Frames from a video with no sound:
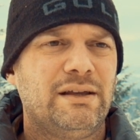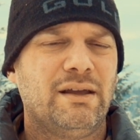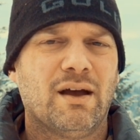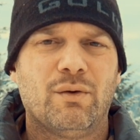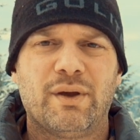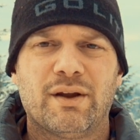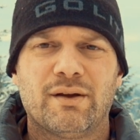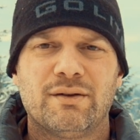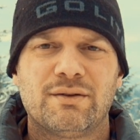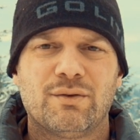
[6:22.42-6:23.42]
yeah, we
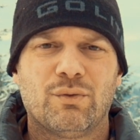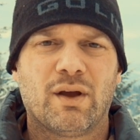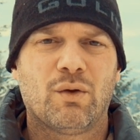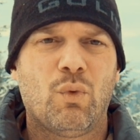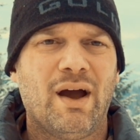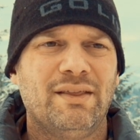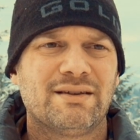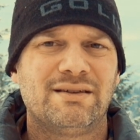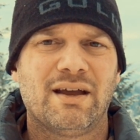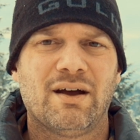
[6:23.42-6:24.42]
gotta gotta wind
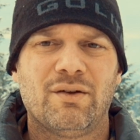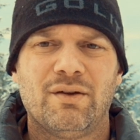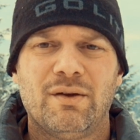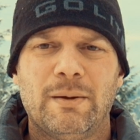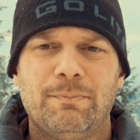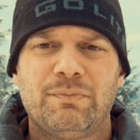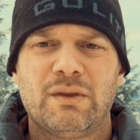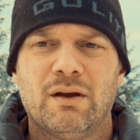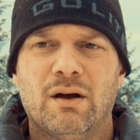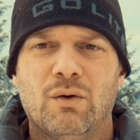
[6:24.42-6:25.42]
this down.
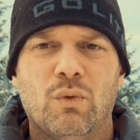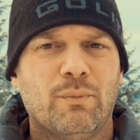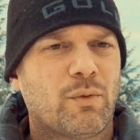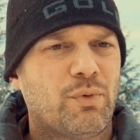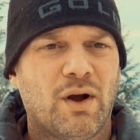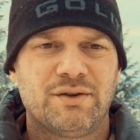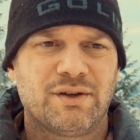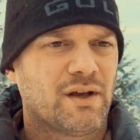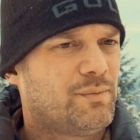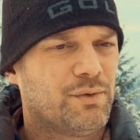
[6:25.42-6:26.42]
Uh, one more
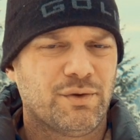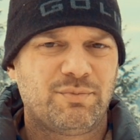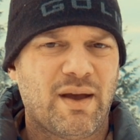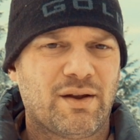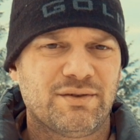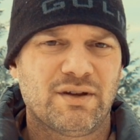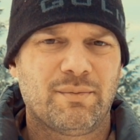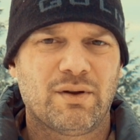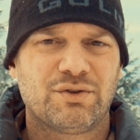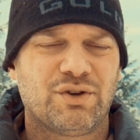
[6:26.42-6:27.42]
project, gotta put those panels up,
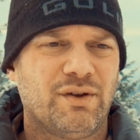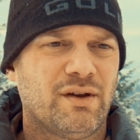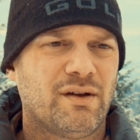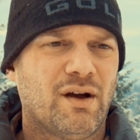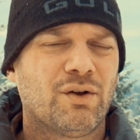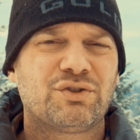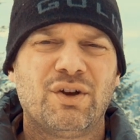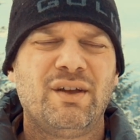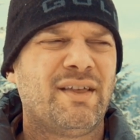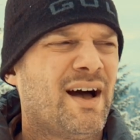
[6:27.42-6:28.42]
and I'll show you. I'll show
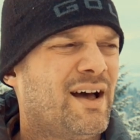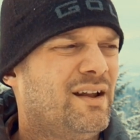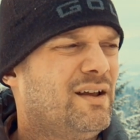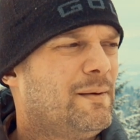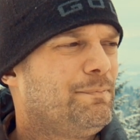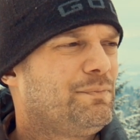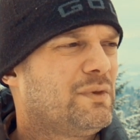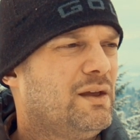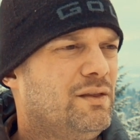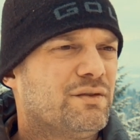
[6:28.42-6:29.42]
you that
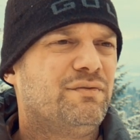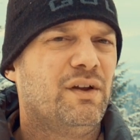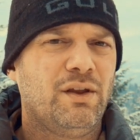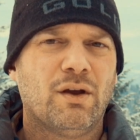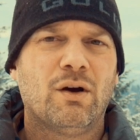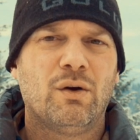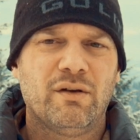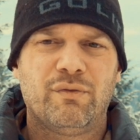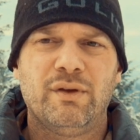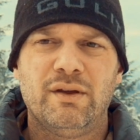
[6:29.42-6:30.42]
in this video
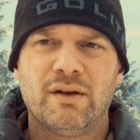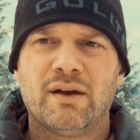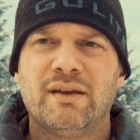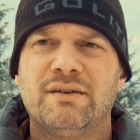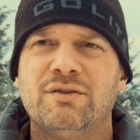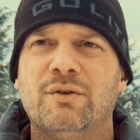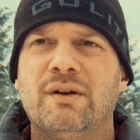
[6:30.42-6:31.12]
if we uh, get to